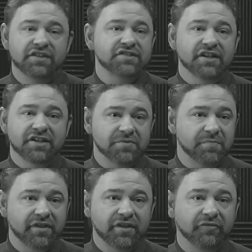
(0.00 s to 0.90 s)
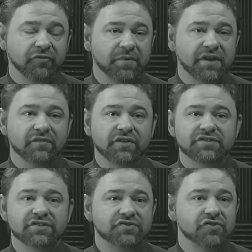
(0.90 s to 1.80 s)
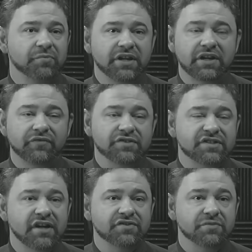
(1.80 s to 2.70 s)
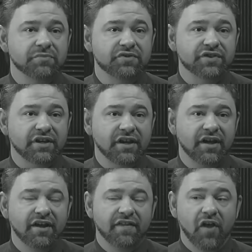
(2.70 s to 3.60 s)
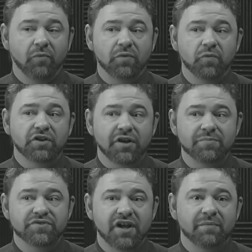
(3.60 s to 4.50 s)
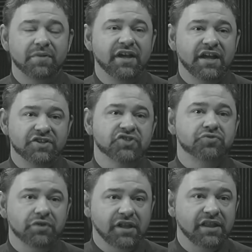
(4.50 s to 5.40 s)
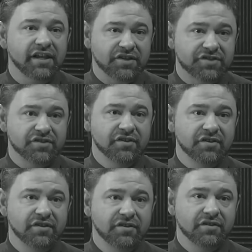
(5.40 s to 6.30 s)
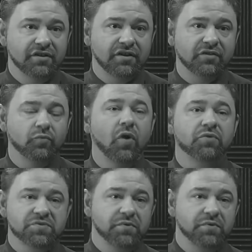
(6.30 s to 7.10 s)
Listening is the big thing for me. I listen to so many different styles of music that when one comes up, it just sort of clicks uh, what